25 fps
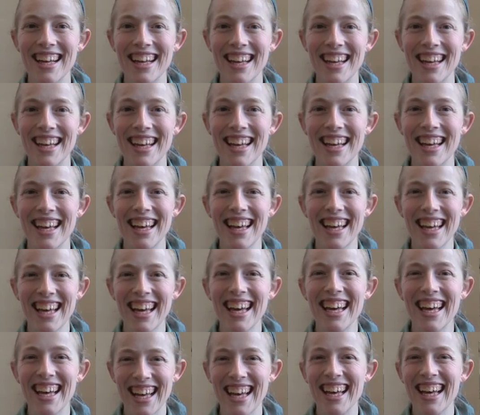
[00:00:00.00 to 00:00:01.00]

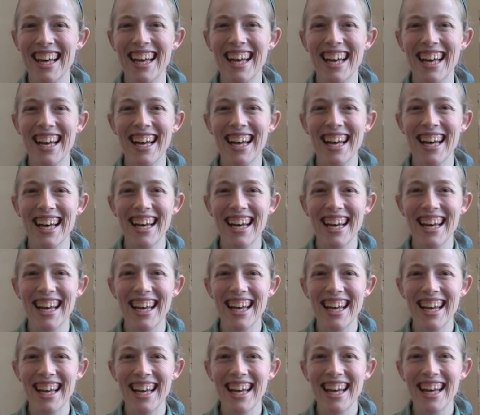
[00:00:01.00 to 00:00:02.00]

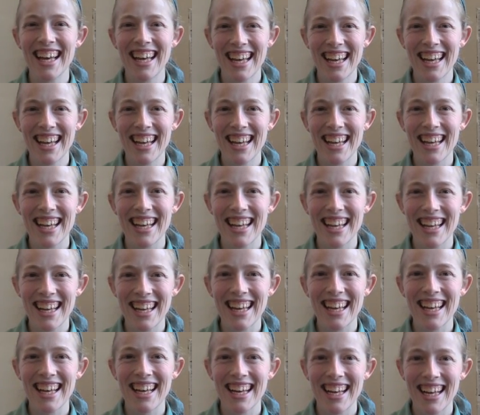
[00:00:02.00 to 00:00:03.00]

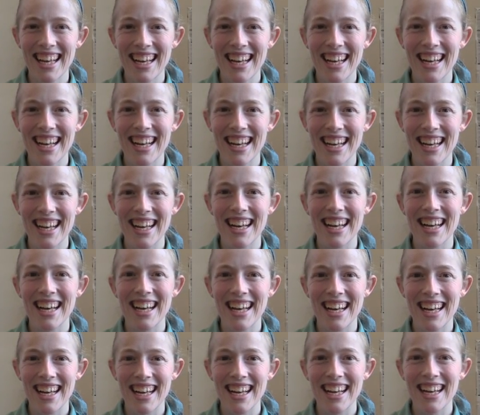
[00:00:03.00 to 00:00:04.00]

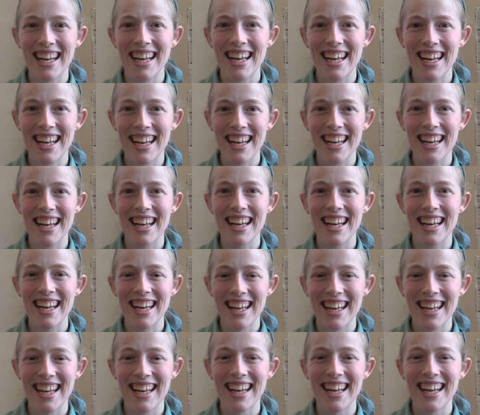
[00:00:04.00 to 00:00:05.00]

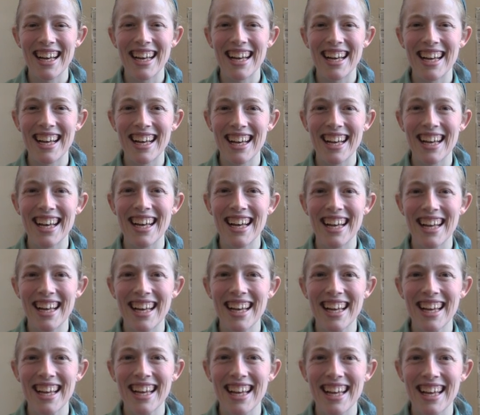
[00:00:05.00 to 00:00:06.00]

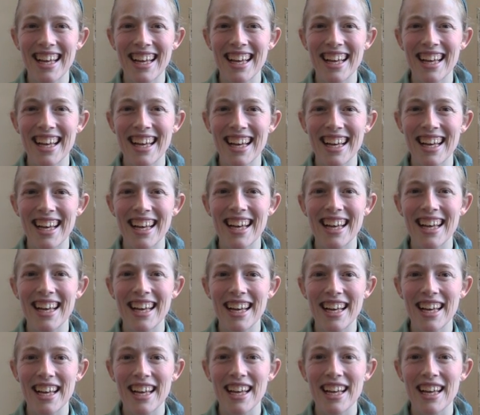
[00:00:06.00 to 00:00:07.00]

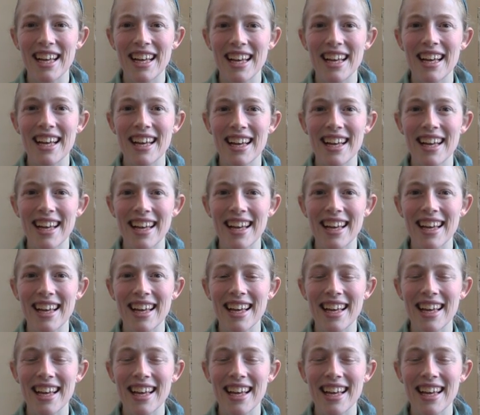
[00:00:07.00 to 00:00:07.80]
The person shown says nothing.